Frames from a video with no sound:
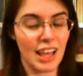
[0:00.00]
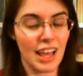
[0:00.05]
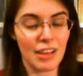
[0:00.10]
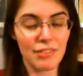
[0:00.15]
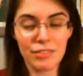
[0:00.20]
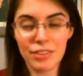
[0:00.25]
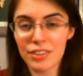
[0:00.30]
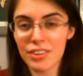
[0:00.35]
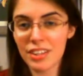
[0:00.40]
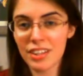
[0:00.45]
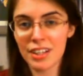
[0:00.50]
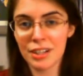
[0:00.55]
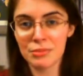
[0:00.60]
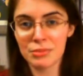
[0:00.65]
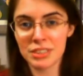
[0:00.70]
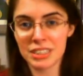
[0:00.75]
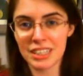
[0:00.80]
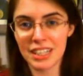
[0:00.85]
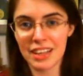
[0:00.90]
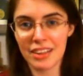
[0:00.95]
Everything
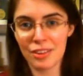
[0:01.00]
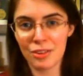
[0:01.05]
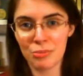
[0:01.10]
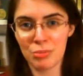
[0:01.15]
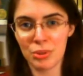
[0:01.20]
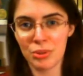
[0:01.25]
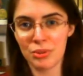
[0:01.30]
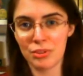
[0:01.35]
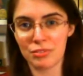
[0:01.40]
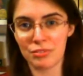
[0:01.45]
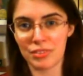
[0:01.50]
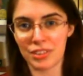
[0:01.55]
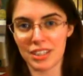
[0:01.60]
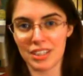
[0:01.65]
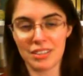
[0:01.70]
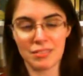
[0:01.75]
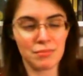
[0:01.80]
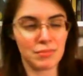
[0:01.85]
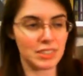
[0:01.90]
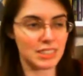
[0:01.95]
comes together
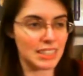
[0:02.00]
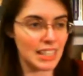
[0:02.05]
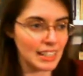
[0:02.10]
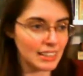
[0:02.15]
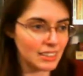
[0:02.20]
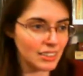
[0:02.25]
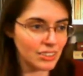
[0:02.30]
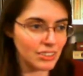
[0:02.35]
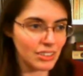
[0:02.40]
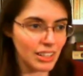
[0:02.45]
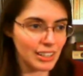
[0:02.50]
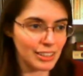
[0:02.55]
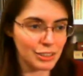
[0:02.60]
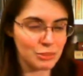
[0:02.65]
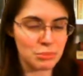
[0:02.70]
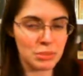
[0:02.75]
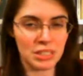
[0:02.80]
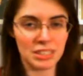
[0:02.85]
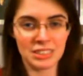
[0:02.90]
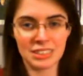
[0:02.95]
beautifully. The technical
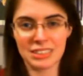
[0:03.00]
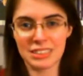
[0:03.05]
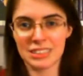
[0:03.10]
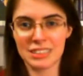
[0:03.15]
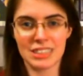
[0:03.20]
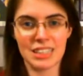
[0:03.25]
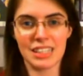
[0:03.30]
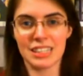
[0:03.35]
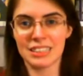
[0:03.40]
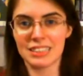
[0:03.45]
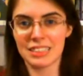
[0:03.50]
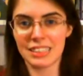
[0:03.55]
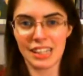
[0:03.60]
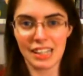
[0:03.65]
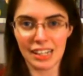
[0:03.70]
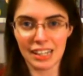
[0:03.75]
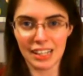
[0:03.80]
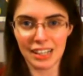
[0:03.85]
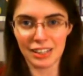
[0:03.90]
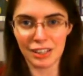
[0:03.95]
elements, the
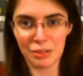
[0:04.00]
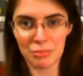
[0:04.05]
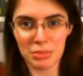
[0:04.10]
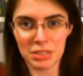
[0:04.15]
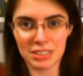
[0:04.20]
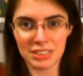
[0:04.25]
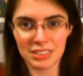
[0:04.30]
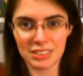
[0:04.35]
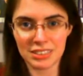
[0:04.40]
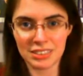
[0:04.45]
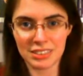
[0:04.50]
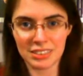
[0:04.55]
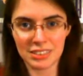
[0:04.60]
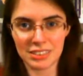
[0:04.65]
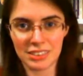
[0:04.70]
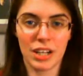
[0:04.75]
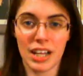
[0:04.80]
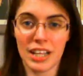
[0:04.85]
aesthetic elements.